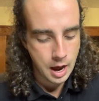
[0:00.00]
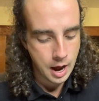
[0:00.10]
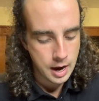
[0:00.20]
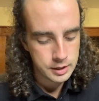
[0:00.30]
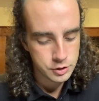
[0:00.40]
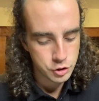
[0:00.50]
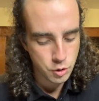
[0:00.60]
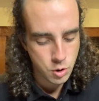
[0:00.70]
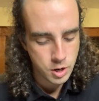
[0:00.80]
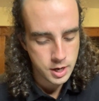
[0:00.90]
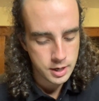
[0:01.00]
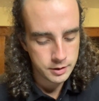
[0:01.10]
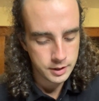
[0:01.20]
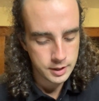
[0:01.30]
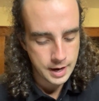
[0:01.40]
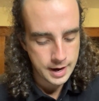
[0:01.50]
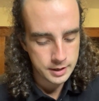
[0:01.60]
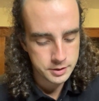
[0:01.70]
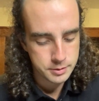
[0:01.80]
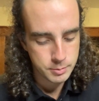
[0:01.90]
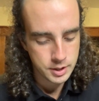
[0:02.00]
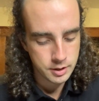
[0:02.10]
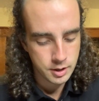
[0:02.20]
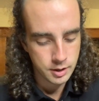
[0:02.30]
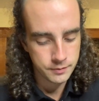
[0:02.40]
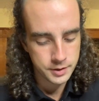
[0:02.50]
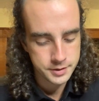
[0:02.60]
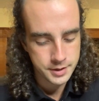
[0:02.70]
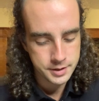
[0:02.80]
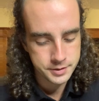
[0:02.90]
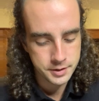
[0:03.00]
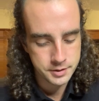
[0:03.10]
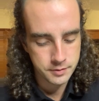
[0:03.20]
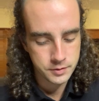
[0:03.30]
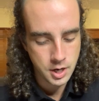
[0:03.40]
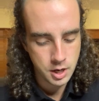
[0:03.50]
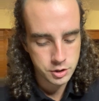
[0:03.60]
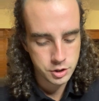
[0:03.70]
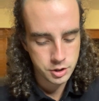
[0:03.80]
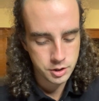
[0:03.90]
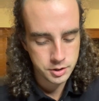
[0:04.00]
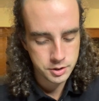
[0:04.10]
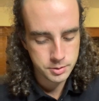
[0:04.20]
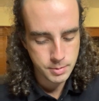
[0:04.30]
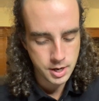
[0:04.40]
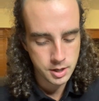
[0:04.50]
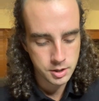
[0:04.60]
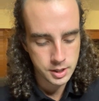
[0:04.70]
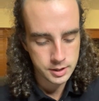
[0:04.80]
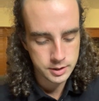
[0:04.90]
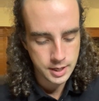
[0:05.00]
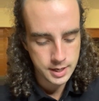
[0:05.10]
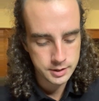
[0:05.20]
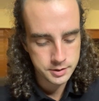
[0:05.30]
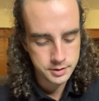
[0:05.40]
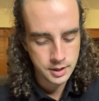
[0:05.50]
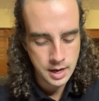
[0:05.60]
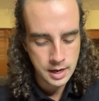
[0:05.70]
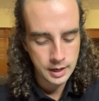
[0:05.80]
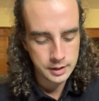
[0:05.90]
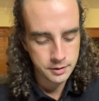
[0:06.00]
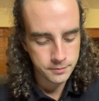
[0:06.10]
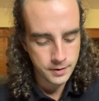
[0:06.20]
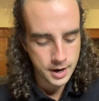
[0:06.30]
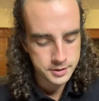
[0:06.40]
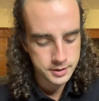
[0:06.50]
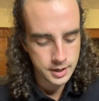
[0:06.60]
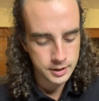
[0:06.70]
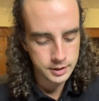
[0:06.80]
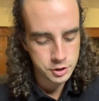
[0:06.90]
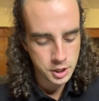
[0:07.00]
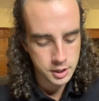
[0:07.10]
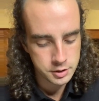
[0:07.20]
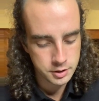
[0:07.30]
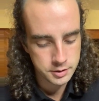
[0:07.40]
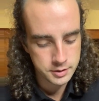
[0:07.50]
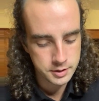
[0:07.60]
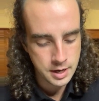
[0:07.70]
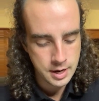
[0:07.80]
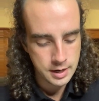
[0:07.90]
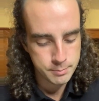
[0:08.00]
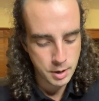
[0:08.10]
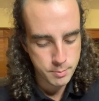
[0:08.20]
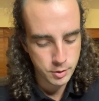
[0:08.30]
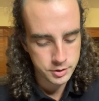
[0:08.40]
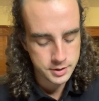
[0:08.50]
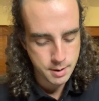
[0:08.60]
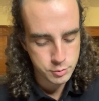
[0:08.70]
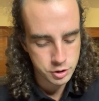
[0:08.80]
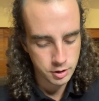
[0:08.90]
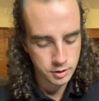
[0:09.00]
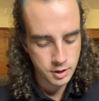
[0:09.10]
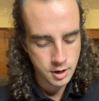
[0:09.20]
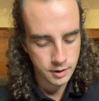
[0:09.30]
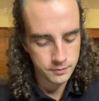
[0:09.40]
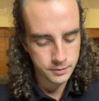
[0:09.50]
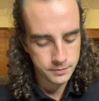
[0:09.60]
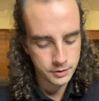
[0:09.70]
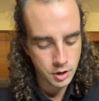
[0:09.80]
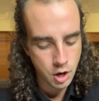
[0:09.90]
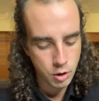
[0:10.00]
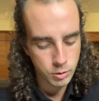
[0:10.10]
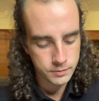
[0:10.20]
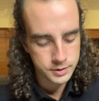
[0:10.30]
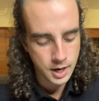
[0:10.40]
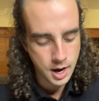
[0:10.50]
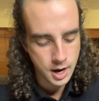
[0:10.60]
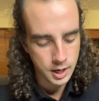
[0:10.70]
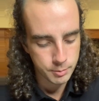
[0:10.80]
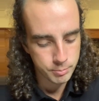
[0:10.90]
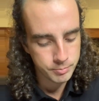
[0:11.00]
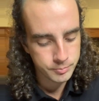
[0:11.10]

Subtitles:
I enjoy the enhancement of the senses of touch, smell, and taste, and the fascinating changes in my perception of the flow of time.